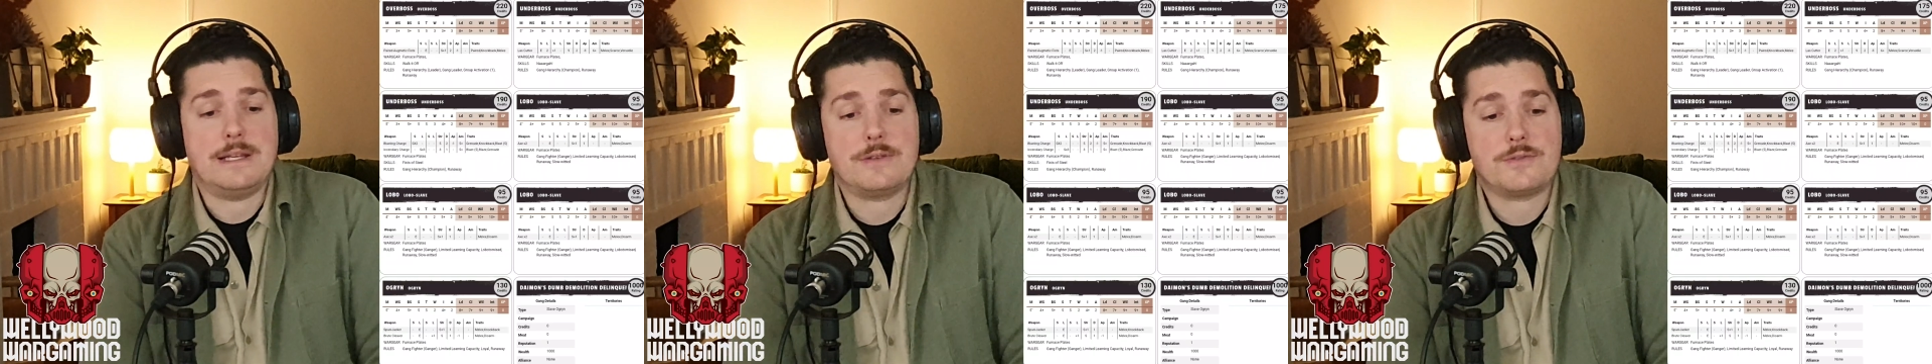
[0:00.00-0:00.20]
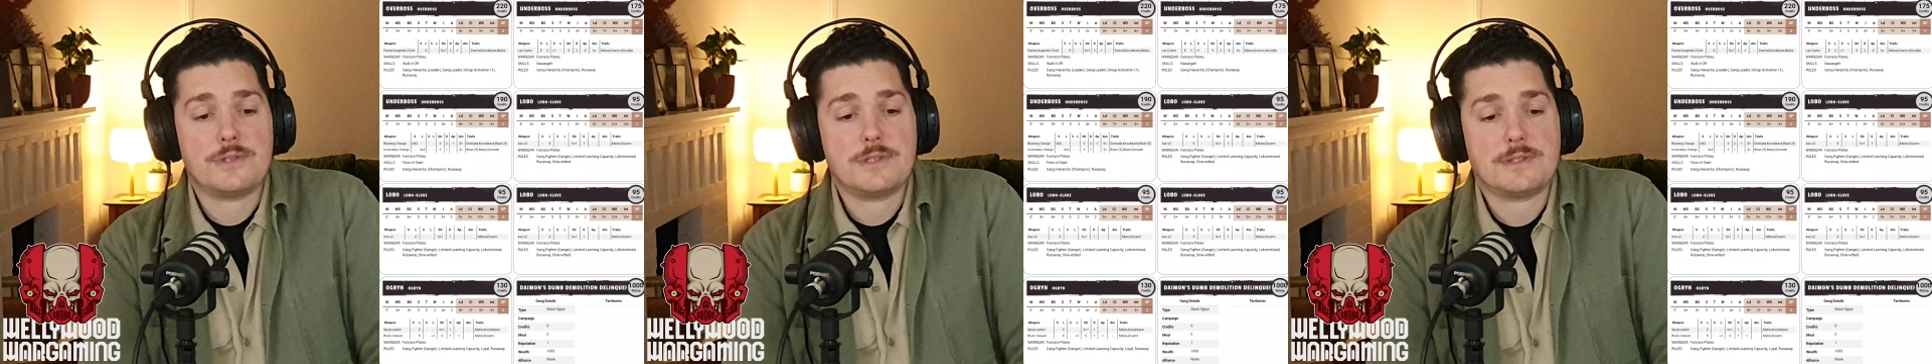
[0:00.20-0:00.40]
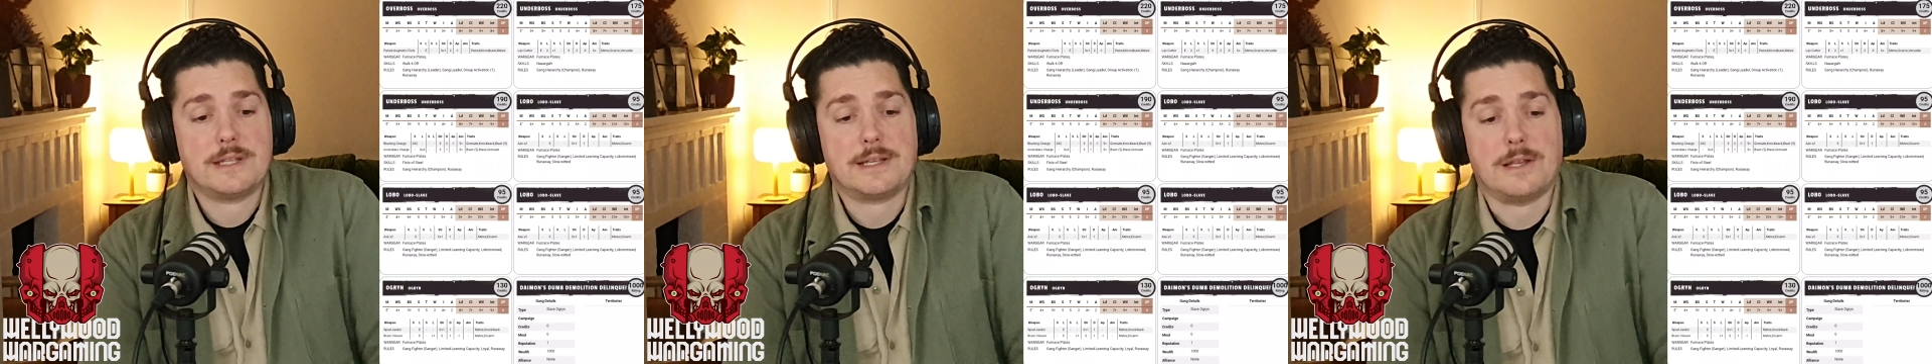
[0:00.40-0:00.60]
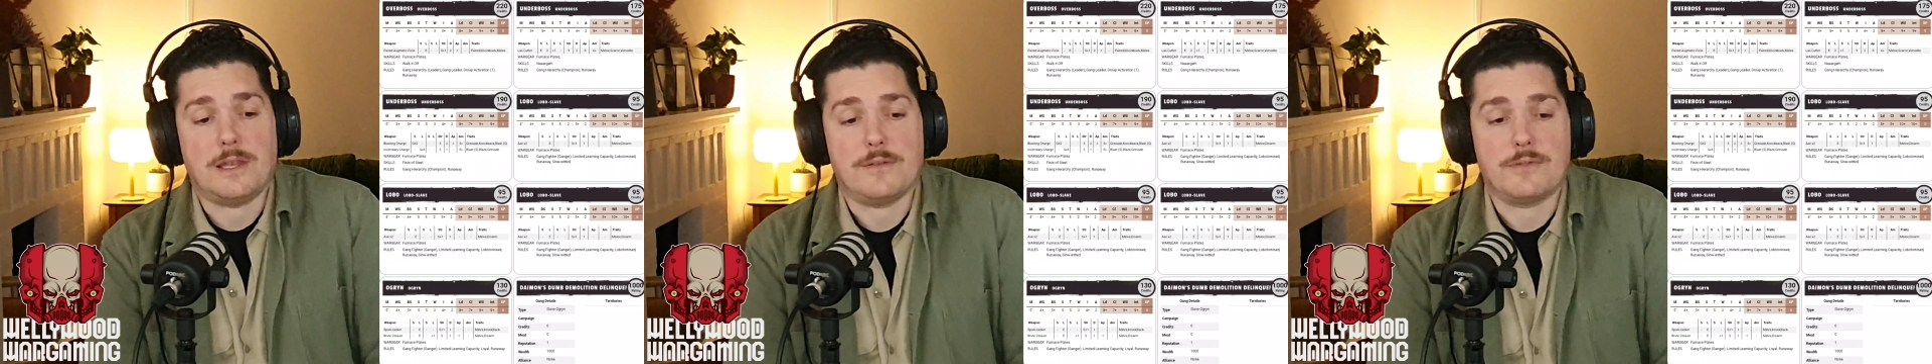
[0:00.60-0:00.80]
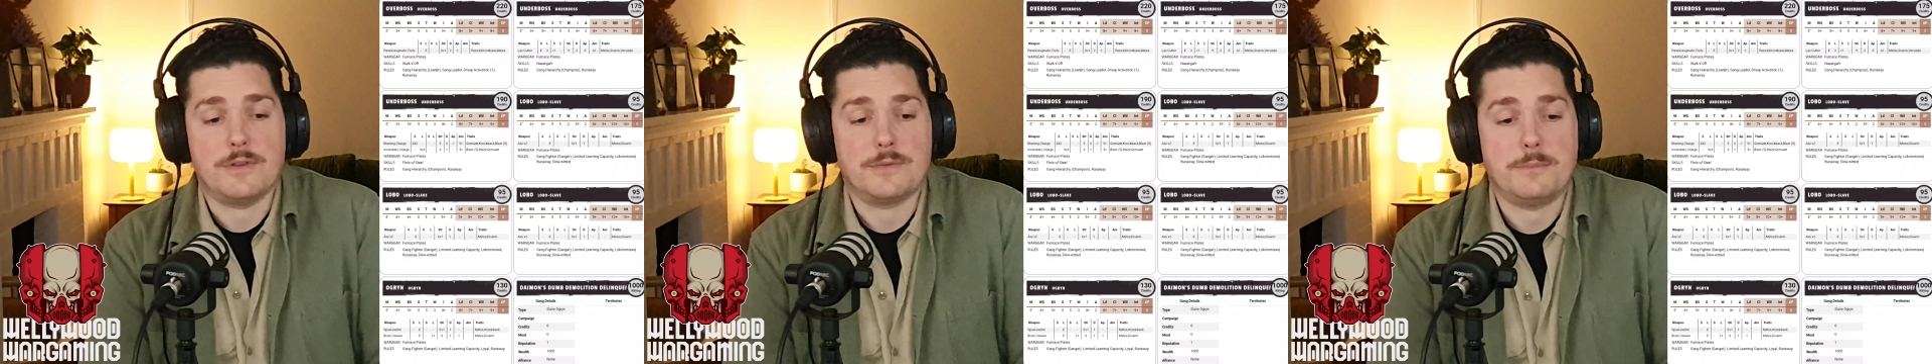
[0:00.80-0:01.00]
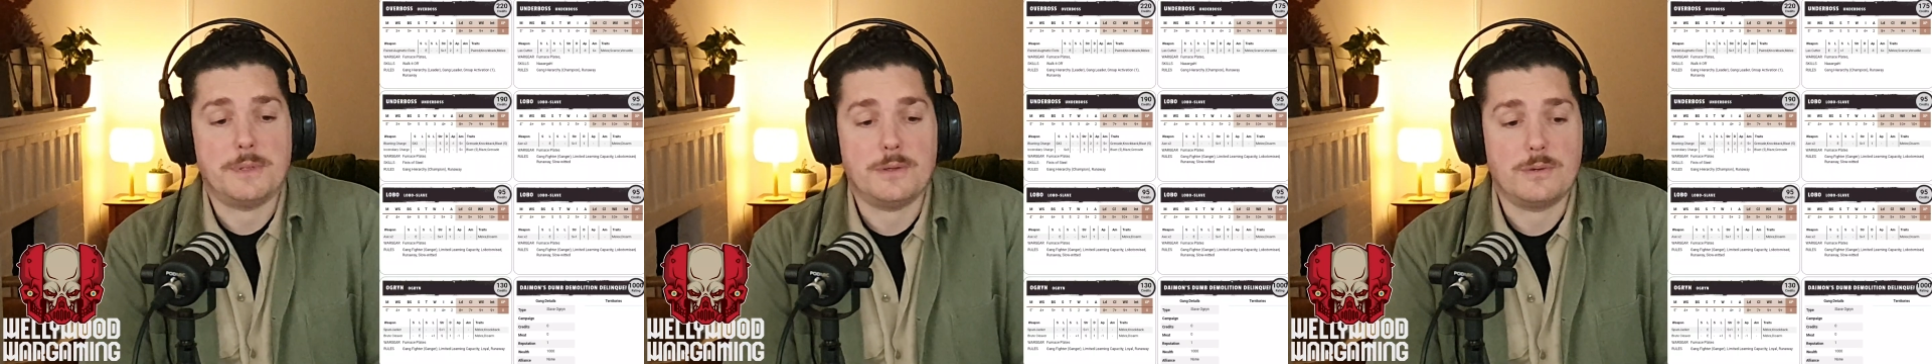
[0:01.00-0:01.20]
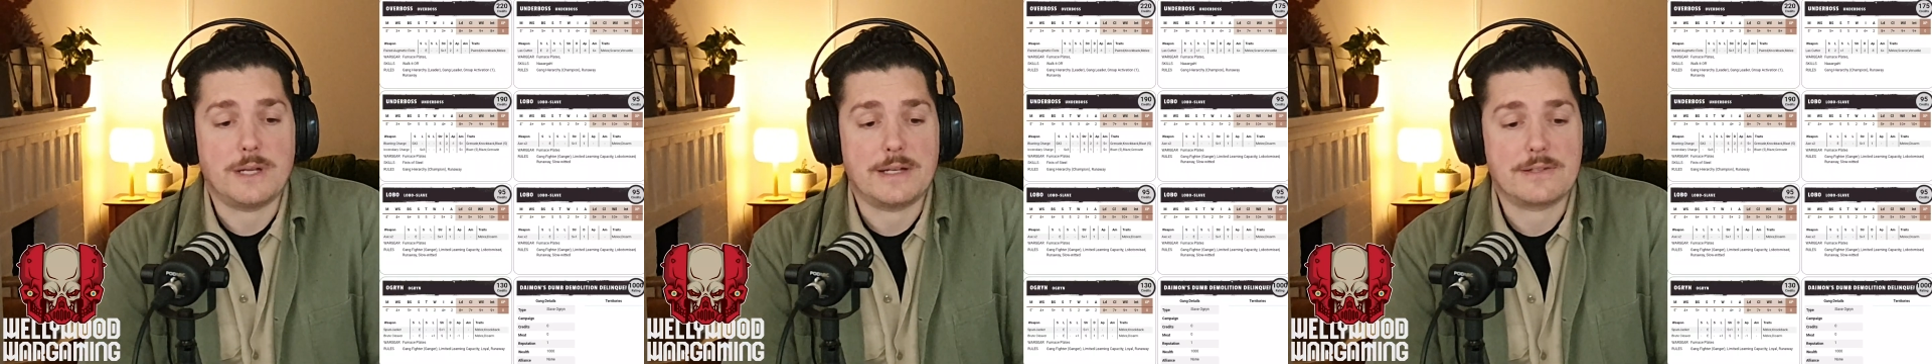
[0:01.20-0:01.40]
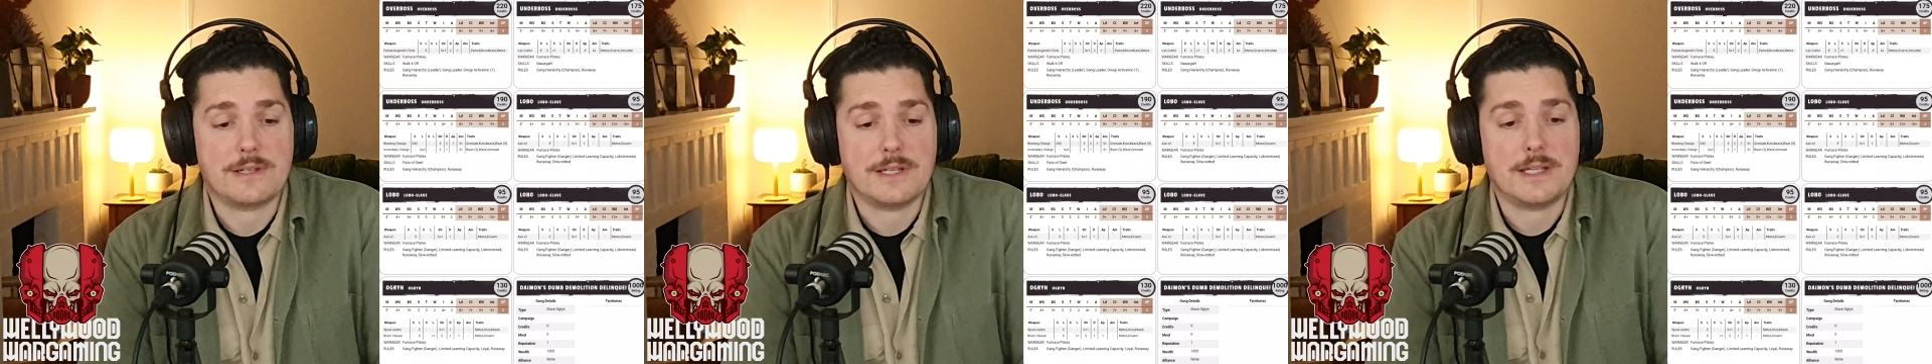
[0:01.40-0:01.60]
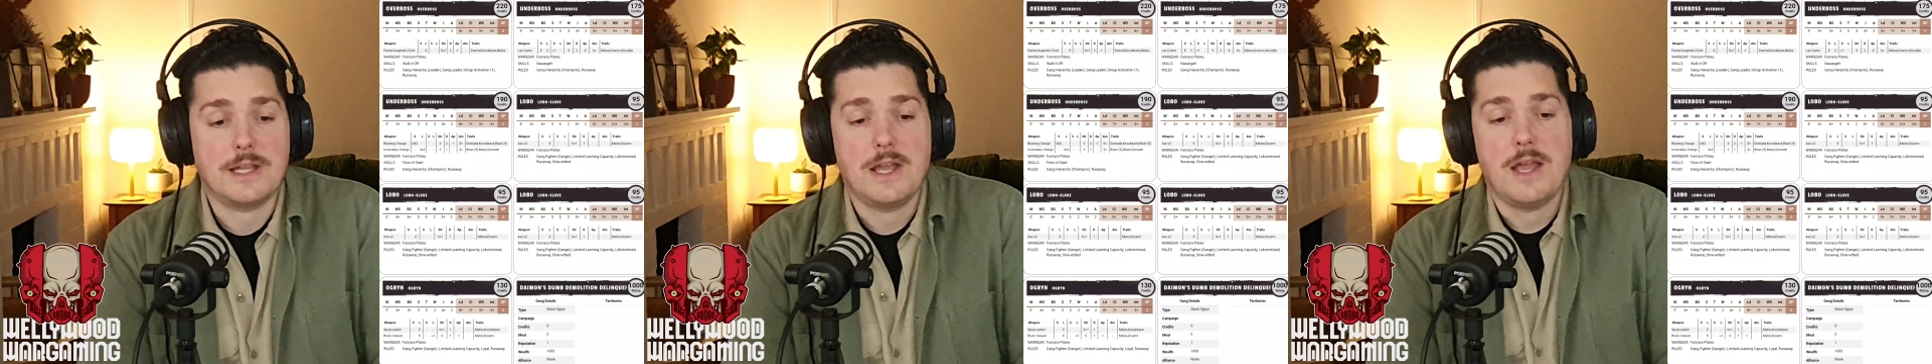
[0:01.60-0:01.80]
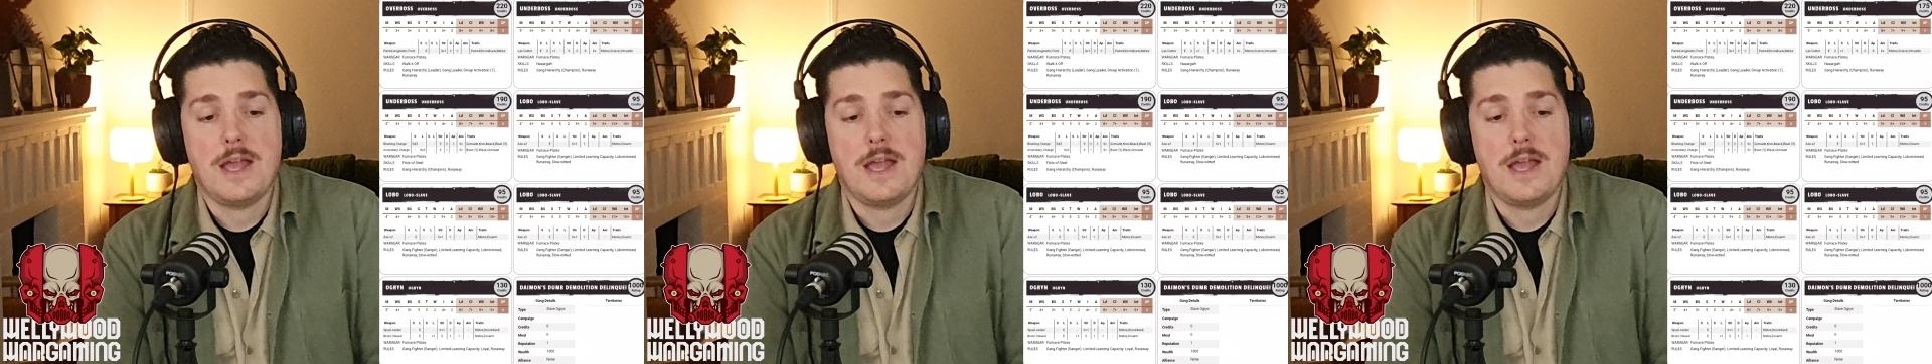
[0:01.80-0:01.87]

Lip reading: interesting. I love this build, actually.